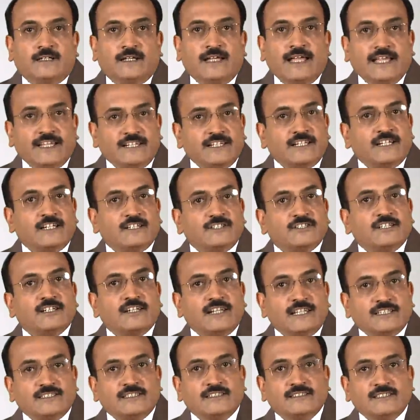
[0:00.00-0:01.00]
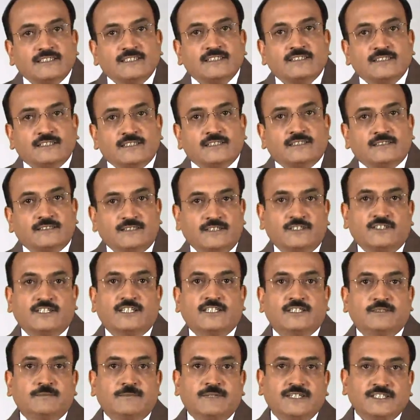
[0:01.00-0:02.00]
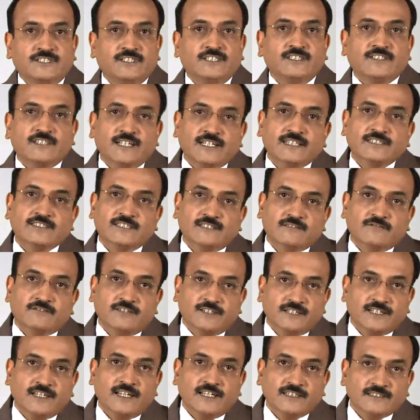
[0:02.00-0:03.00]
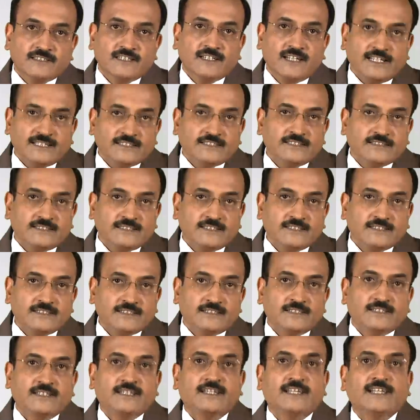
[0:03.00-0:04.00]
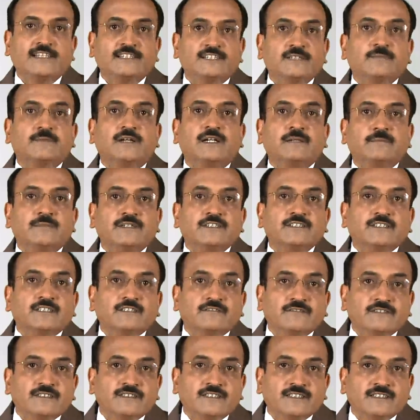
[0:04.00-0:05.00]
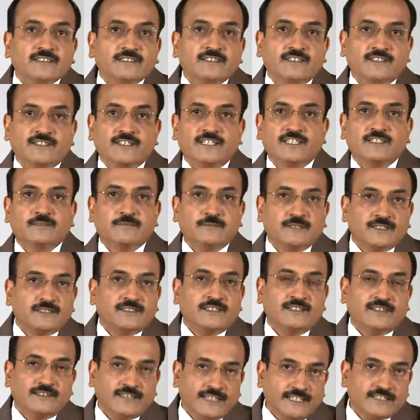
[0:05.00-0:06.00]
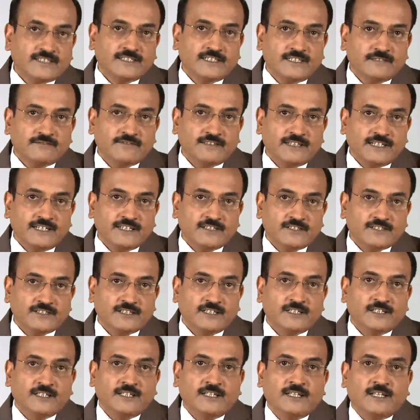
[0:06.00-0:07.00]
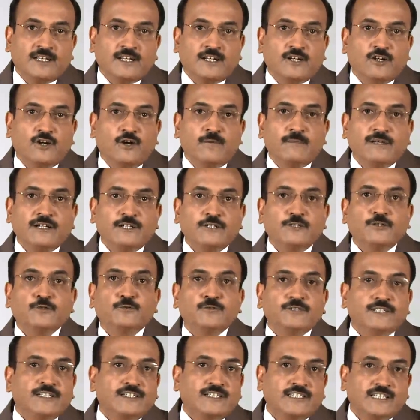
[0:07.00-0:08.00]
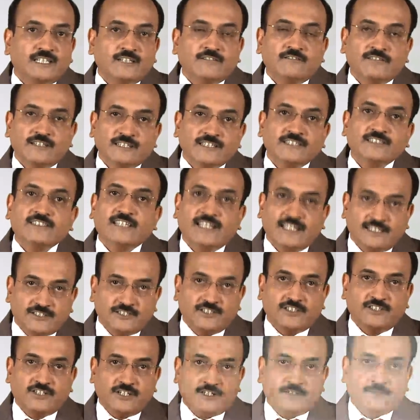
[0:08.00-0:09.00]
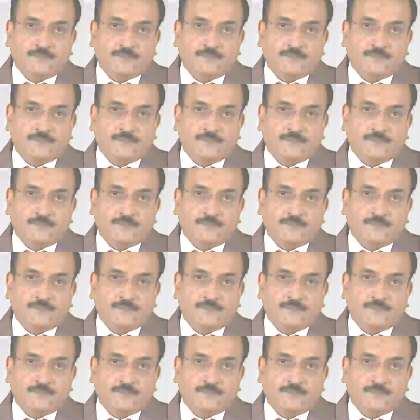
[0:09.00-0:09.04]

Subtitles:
agriculture licenses such as pesticides and fertilizer licenses, health department services such as birth and death certificates, government dues and recoveries, etc.